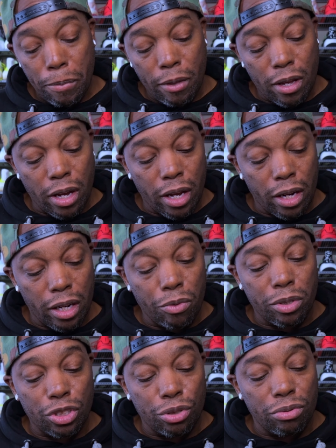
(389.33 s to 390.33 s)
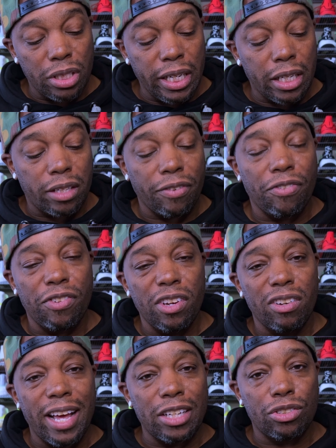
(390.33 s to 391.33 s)
And it was unique to
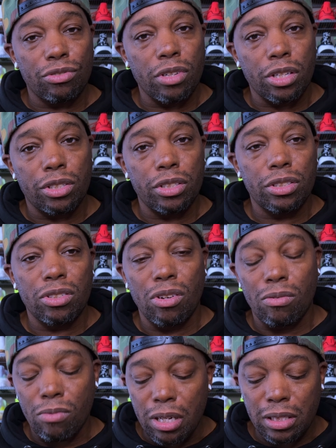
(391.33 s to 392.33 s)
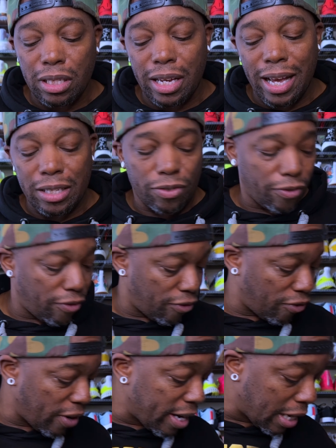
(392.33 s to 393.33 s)
feel that structure. So it wasn't as
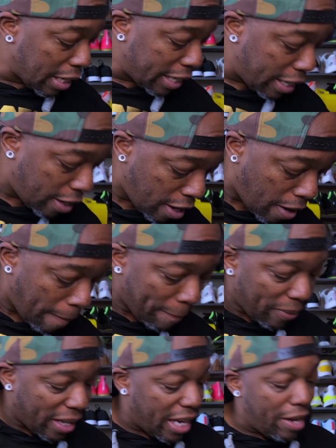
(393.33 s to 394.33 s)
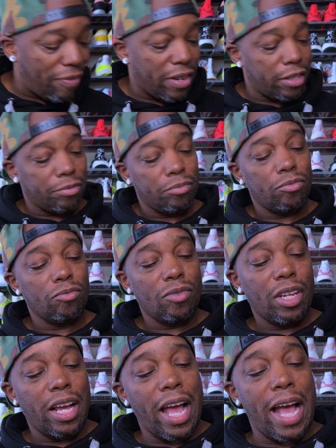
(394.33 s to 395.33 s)
friendly, even
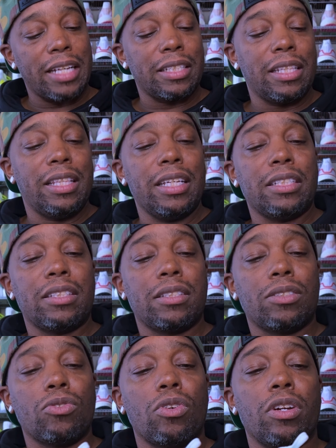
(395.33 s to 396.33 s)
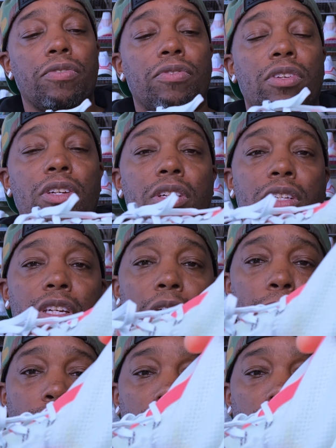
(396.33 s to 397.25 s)
as this sort of double